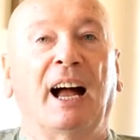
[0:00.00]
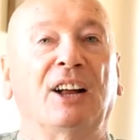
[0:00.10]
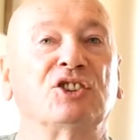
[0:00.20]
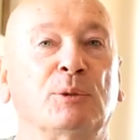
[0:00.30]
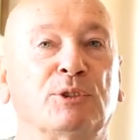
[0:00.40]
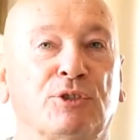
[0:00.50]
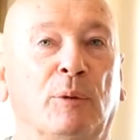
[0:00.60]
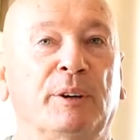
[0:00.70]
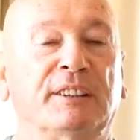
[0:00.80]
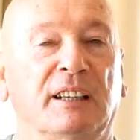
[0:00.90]
And she would
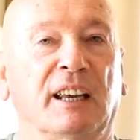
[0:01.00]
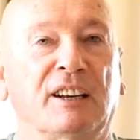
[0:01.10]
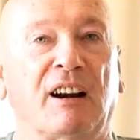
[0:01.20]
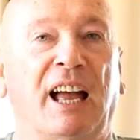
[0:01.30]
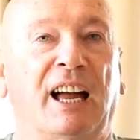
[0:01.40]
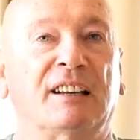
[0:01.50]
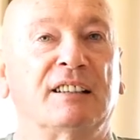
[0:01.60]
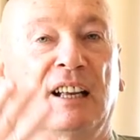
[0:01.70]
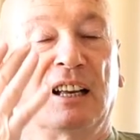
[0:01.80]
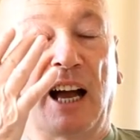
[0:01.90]
rub it in her
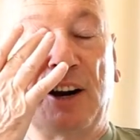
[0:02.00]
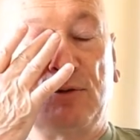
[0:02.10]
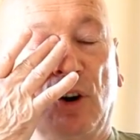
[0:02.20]
hand and